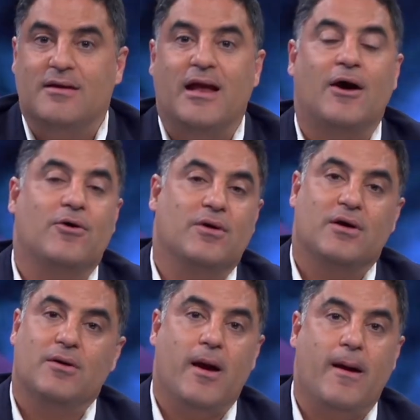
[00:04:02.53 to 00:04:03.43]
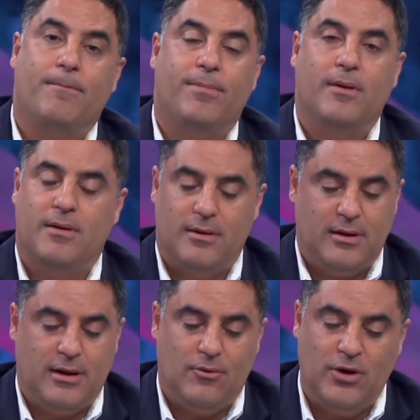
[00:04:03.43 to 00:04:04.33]
Now, uh,
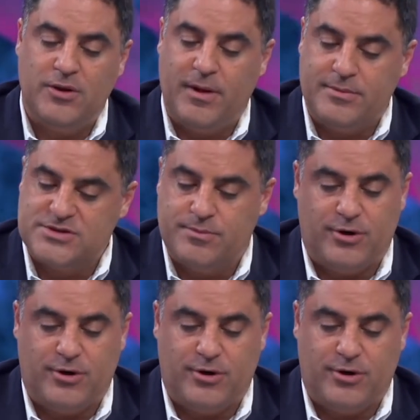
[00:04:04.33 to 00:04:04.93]
one of the papers in